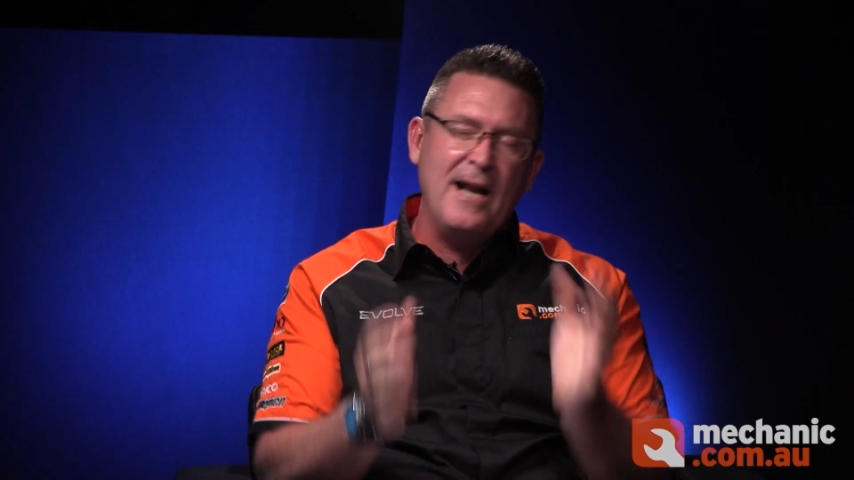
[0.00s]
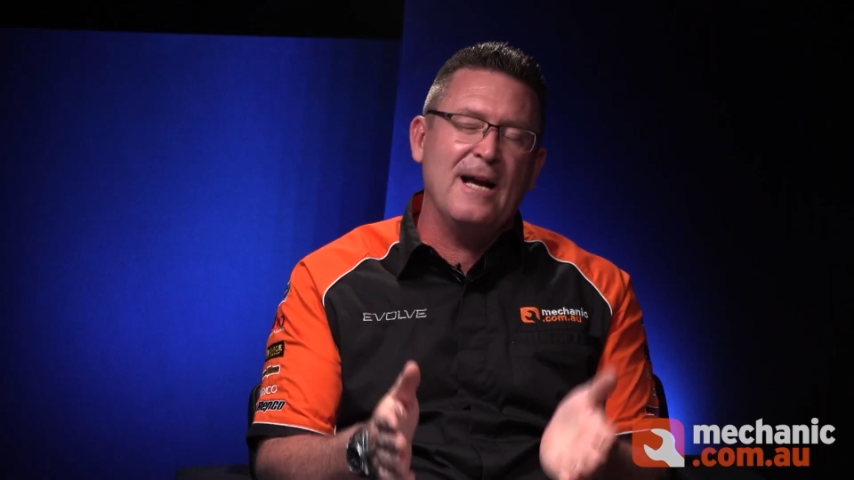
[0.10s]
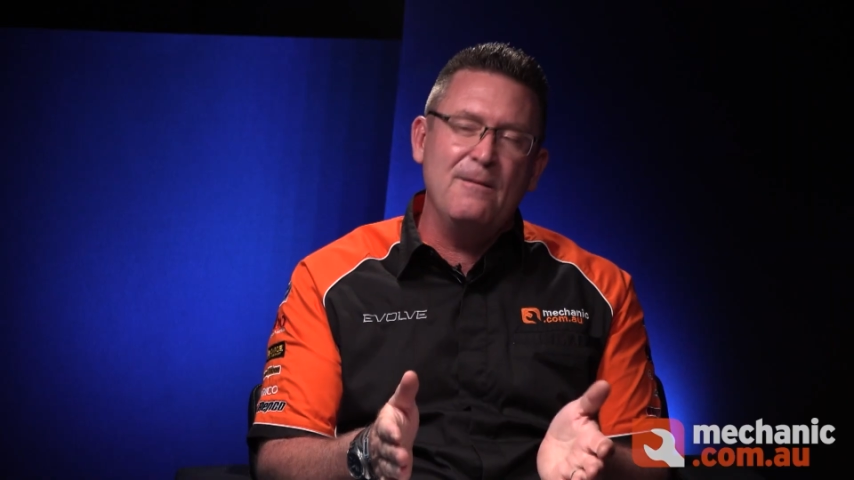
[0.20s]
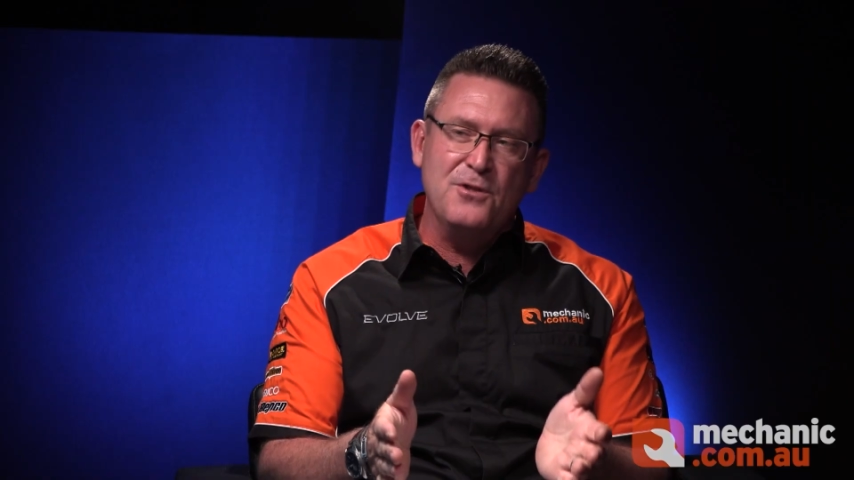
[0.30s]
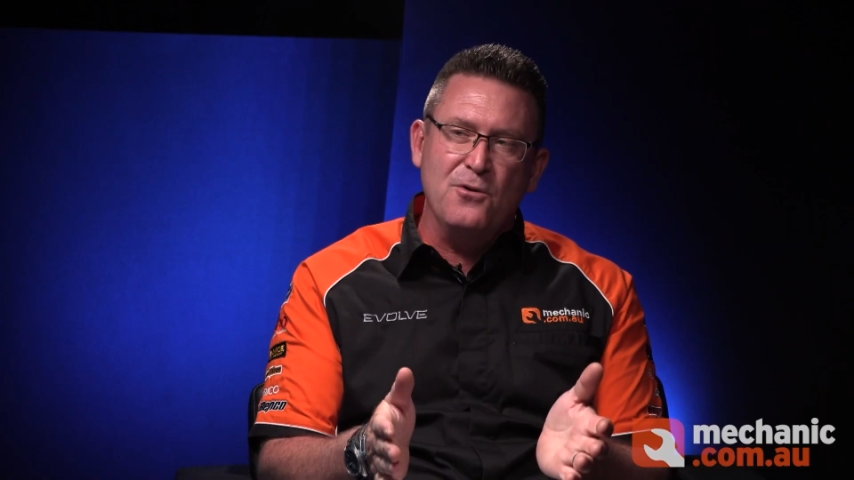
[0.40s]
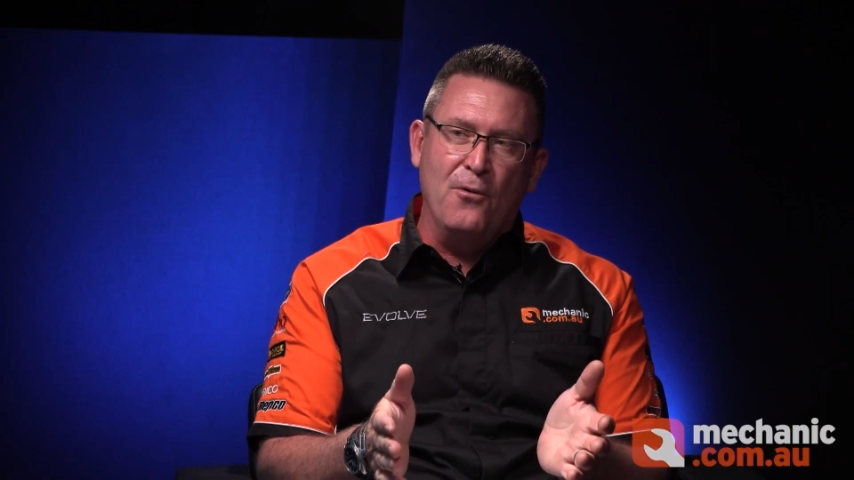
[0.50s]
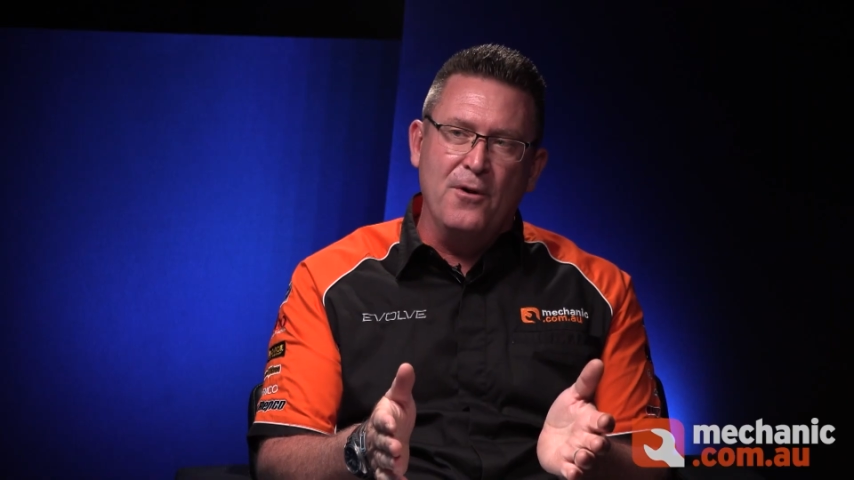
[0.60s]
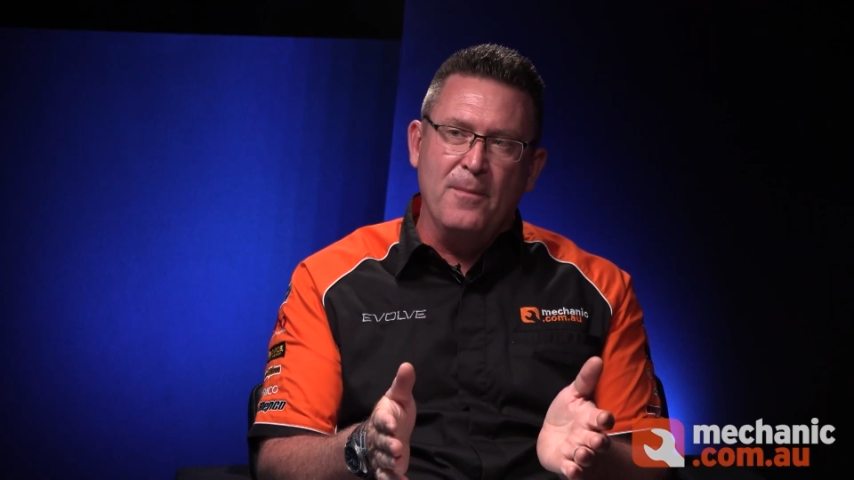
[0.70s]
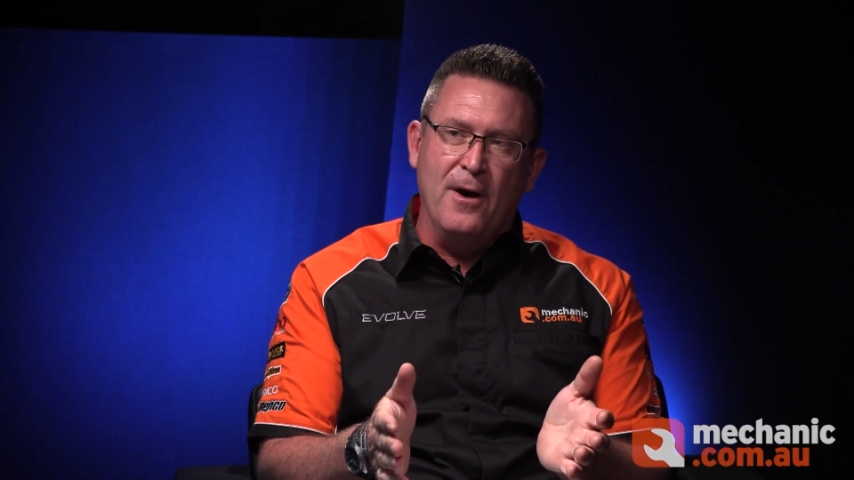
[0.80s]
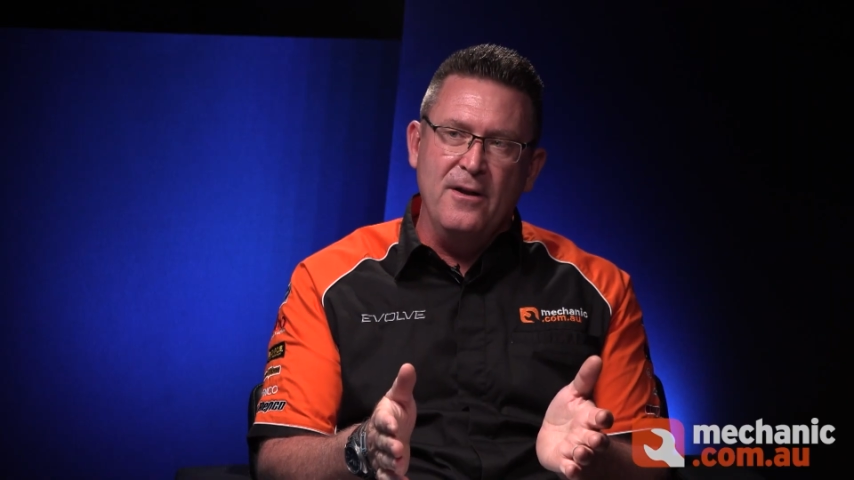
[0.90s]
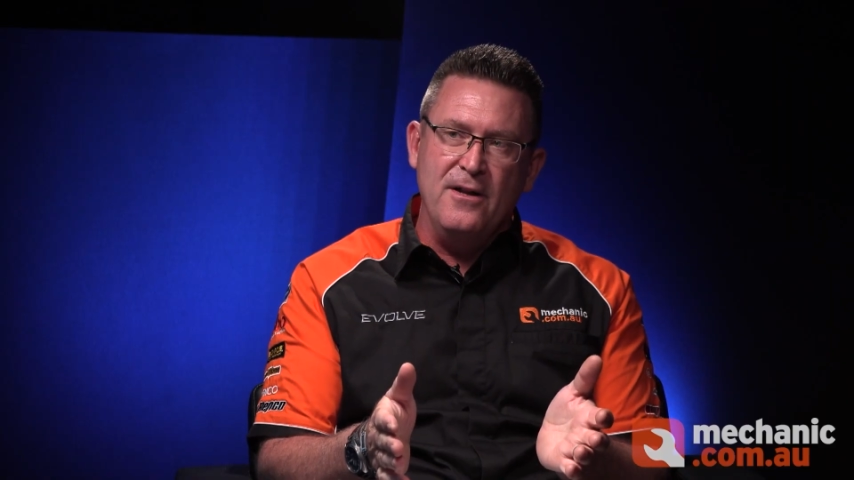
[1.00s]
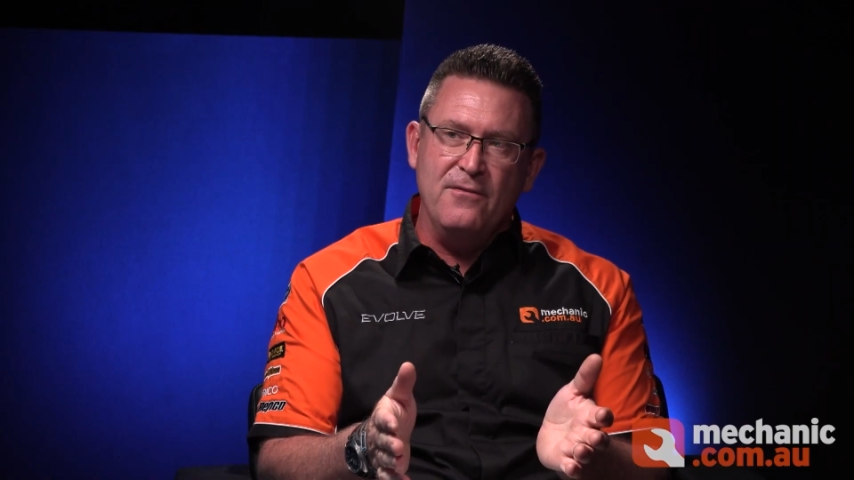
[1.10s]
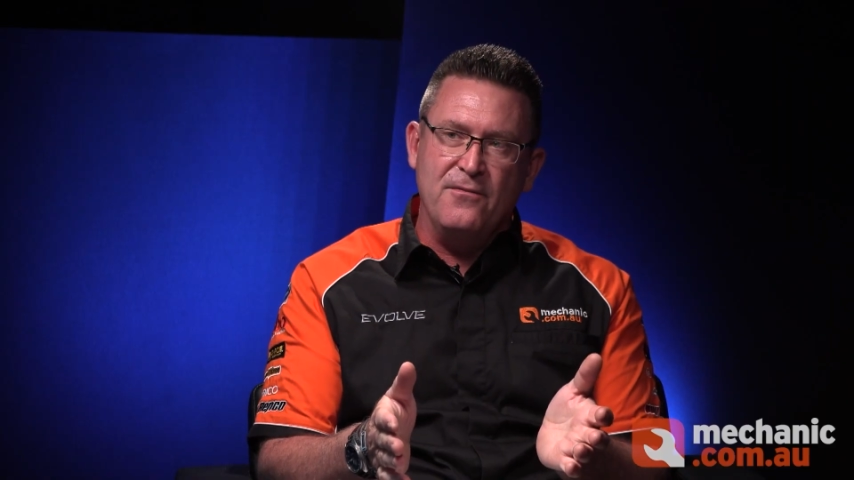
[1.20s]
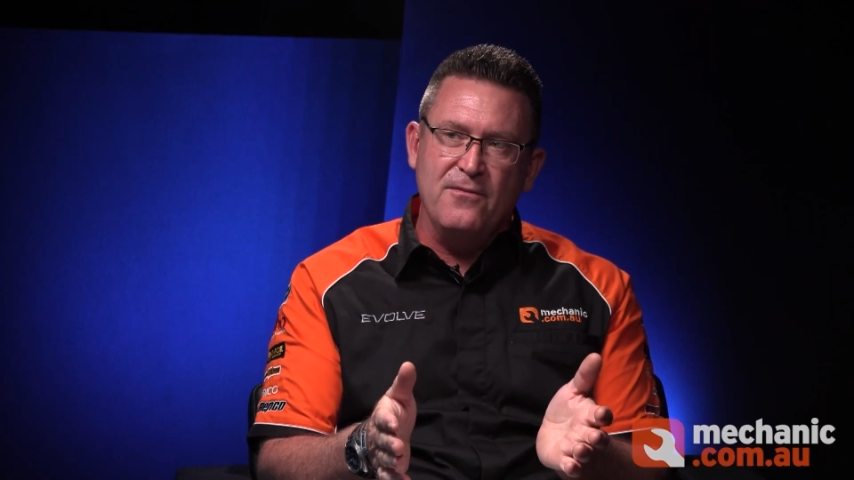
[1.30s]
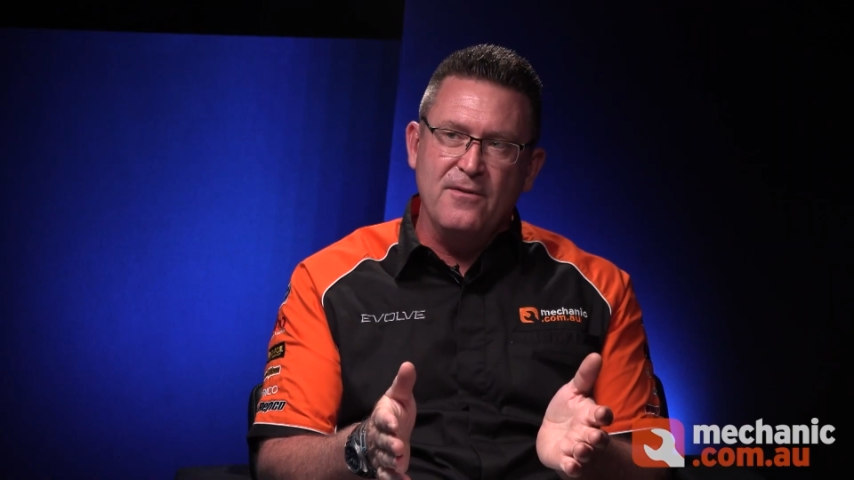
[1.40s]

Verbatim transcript: it comes to automotive,